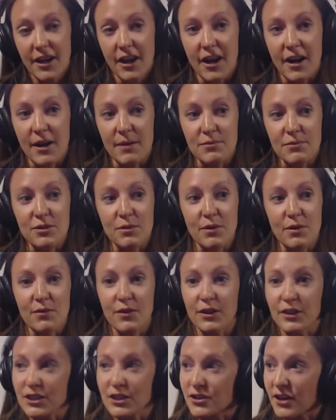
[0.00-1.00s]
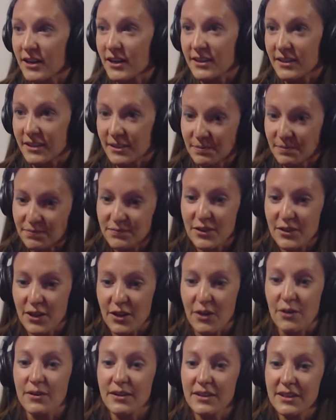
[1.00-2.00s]
Um, so we're really trying to, you
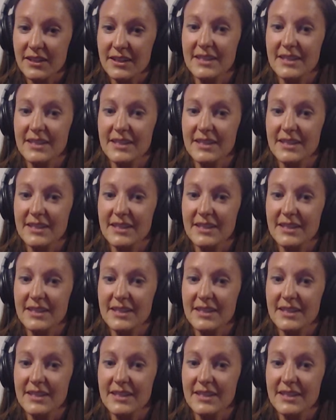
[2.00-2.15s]
know,